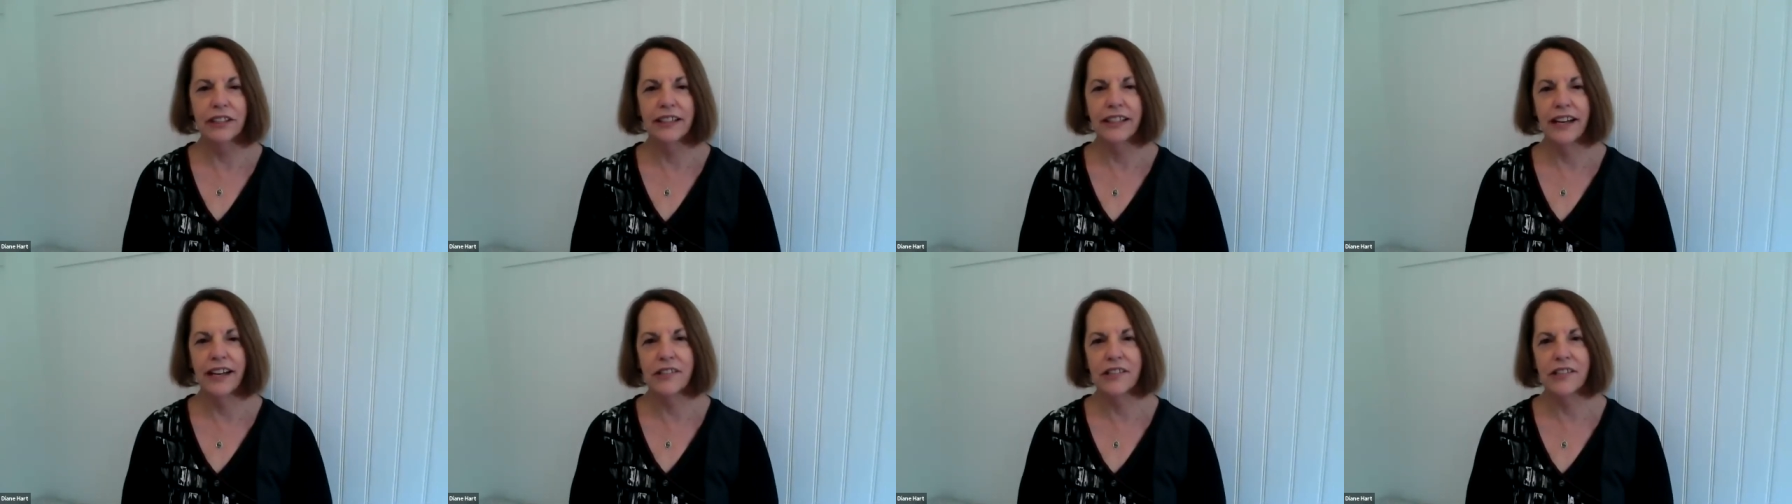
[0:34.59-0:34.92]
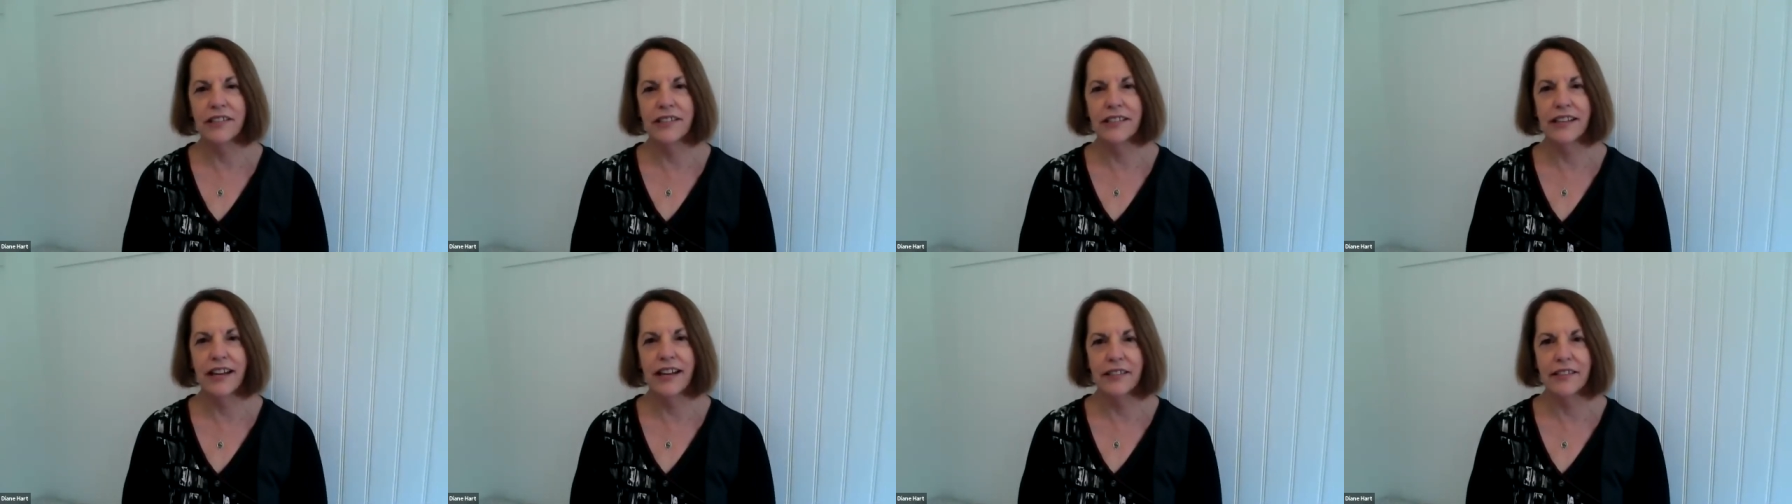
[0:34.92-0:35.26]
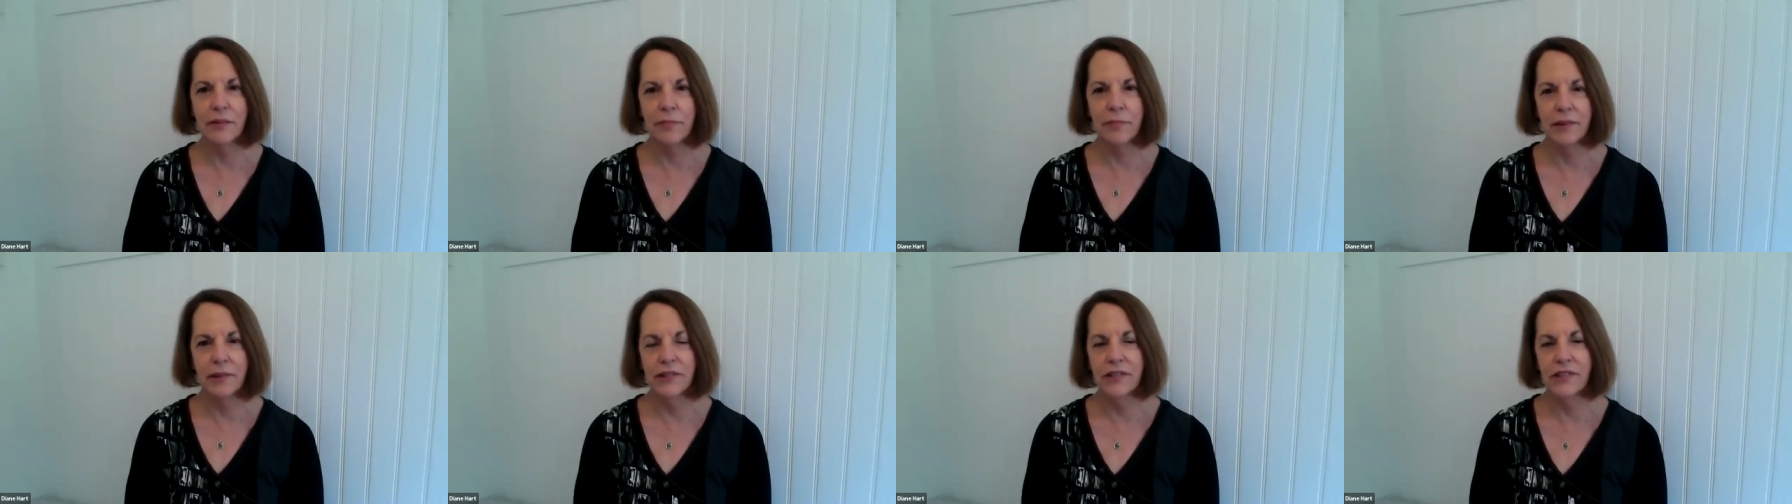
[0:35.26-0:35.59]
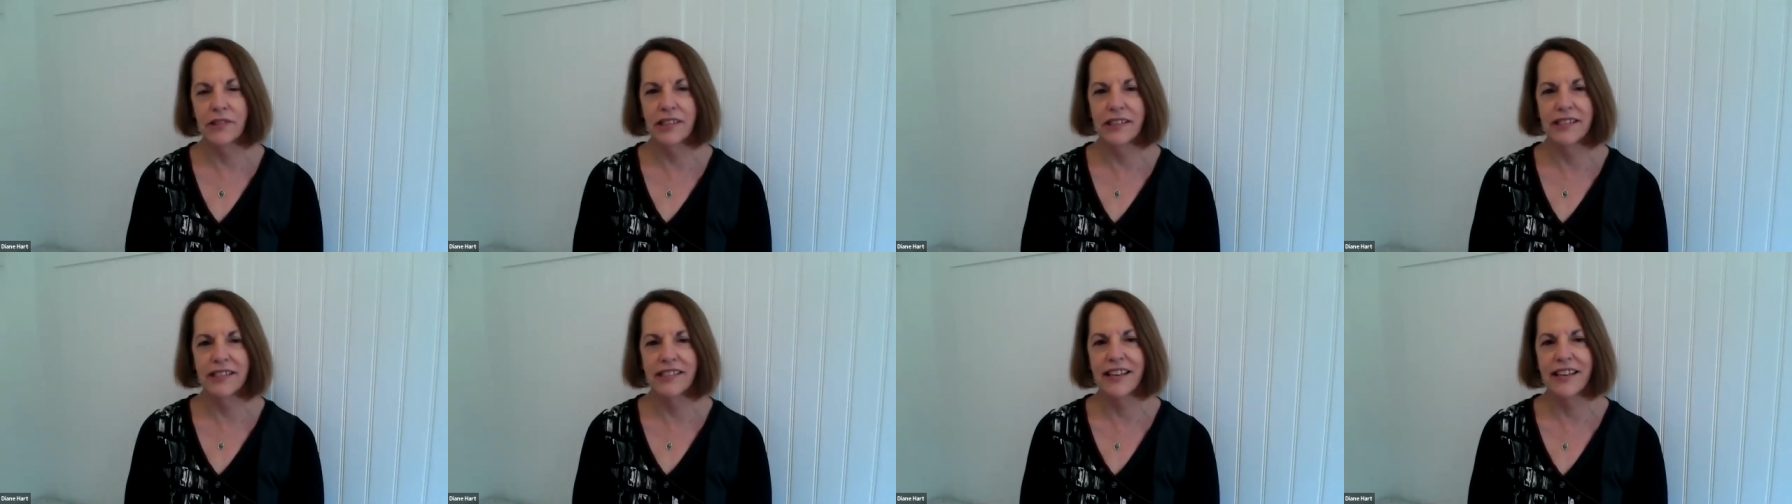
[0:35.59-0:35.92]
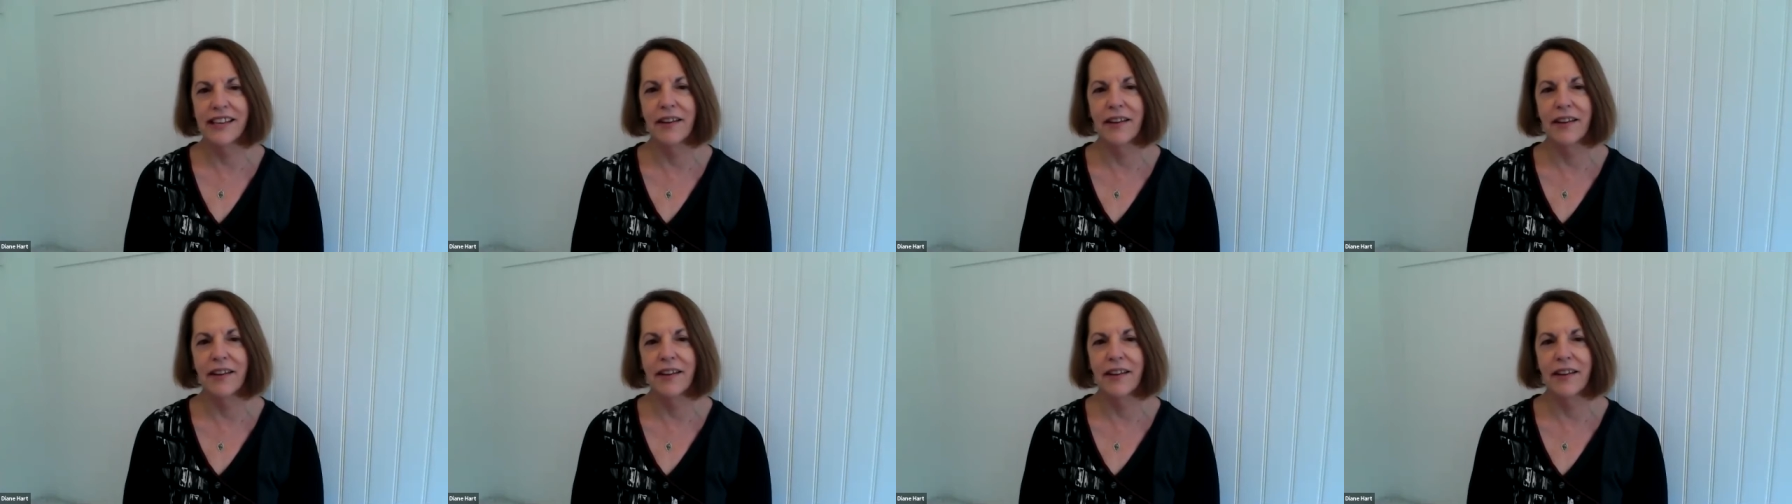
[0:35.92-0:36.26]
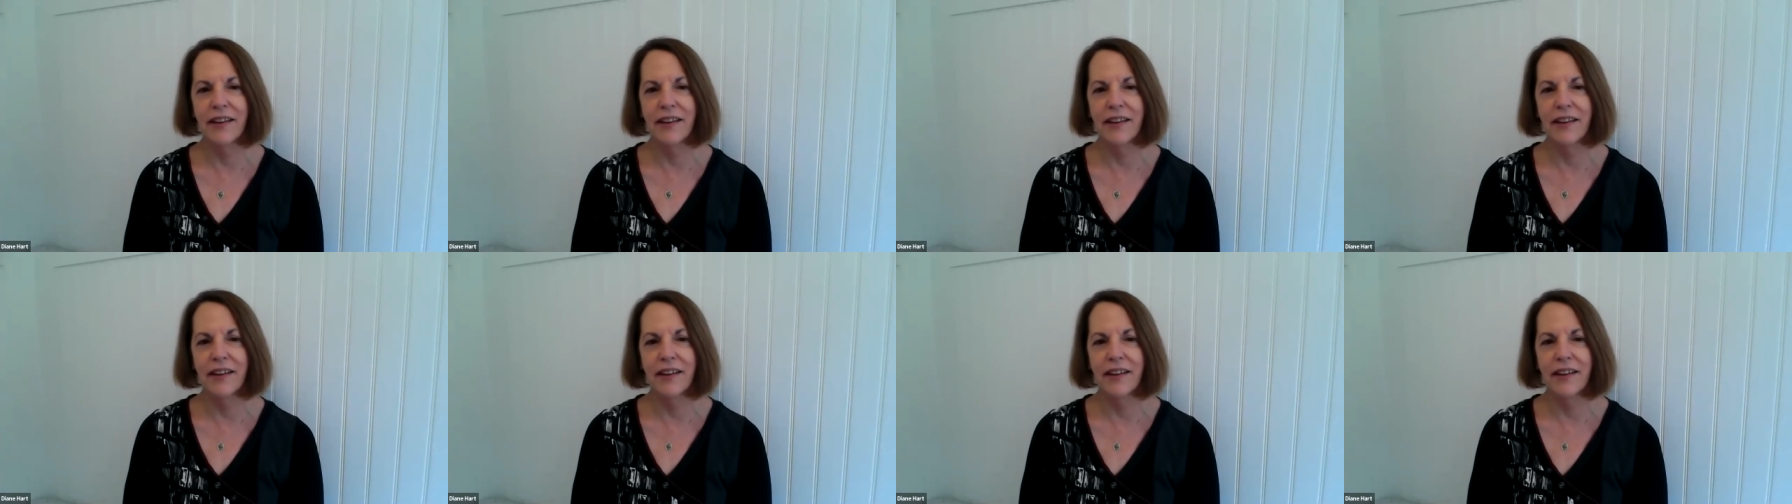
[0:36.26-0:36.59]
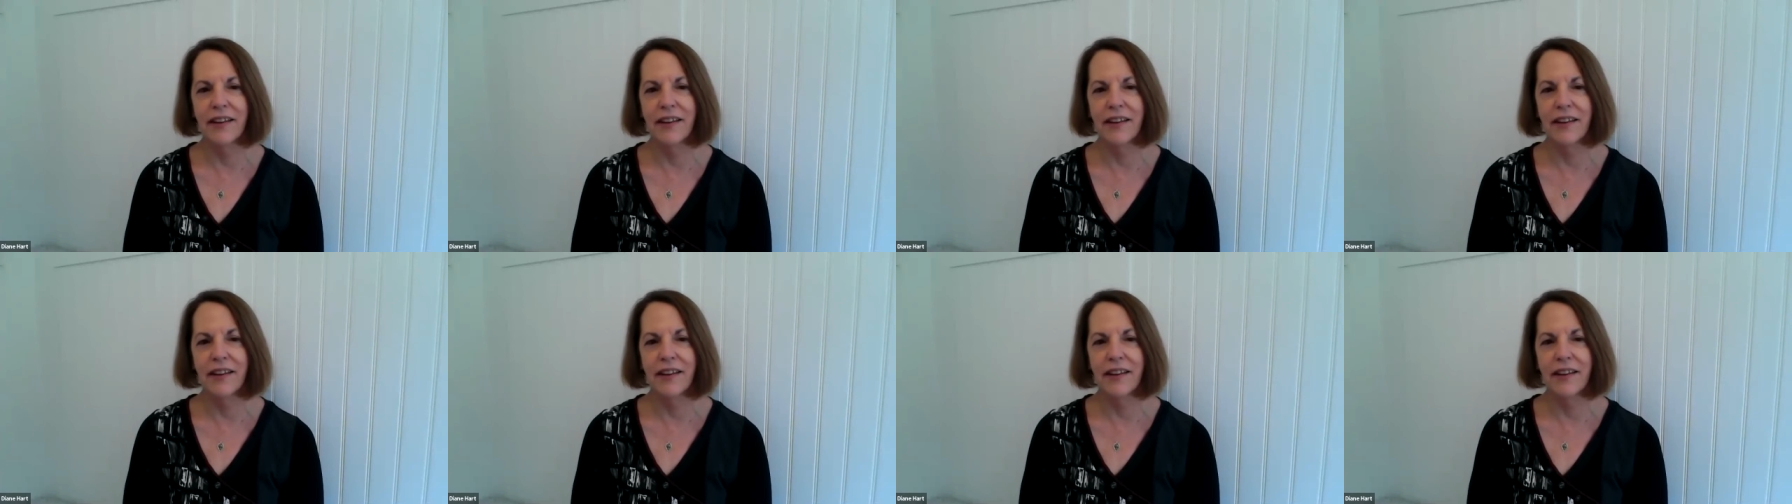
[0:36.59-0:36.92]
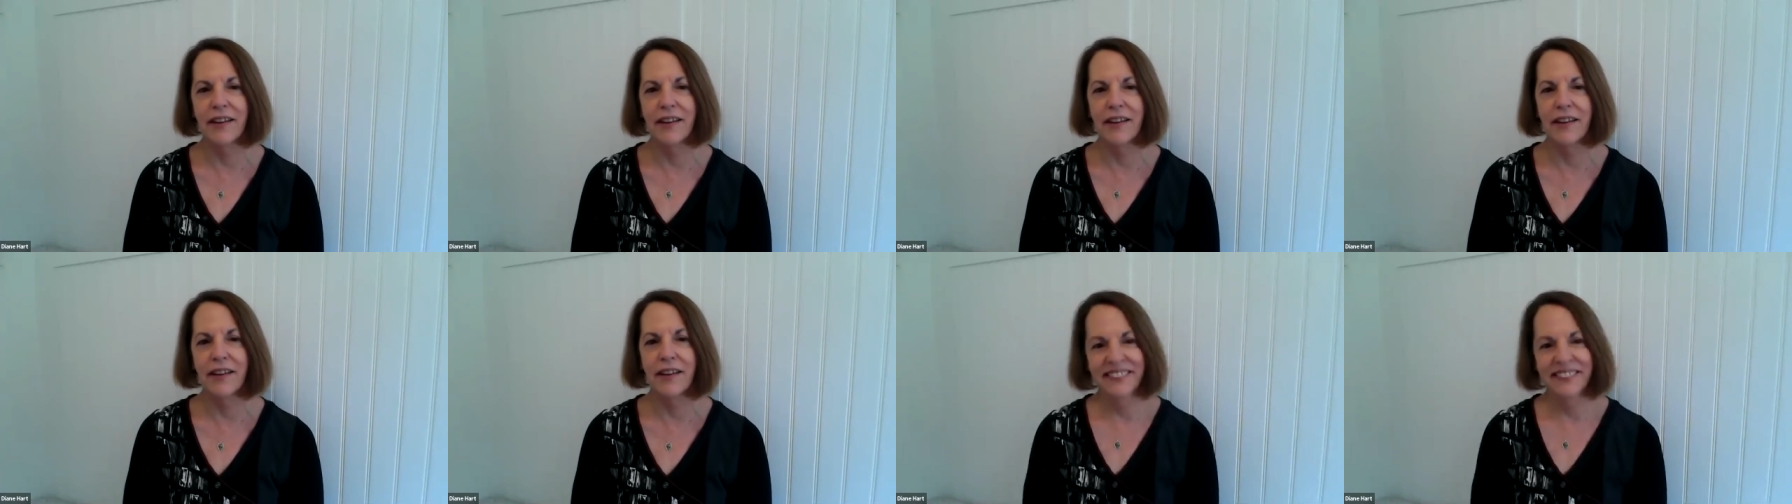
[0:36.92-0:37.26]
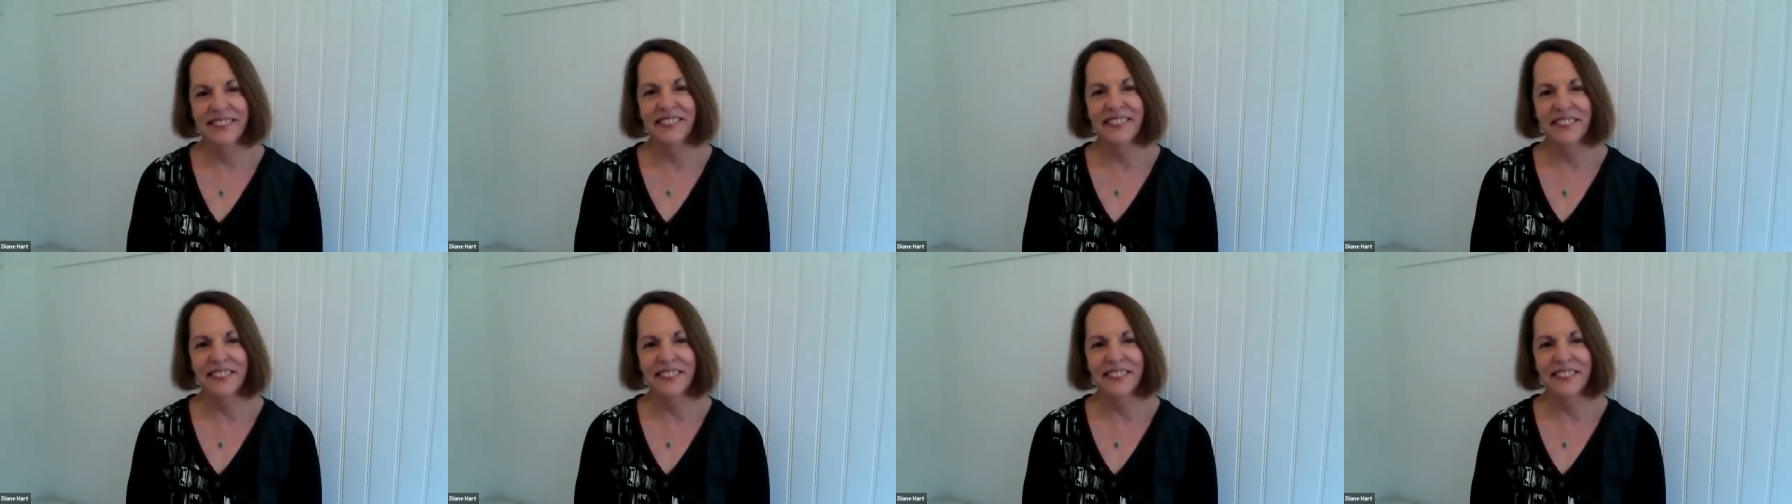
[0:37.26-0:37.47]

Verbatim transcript: for collections and exhibitions at WCMA.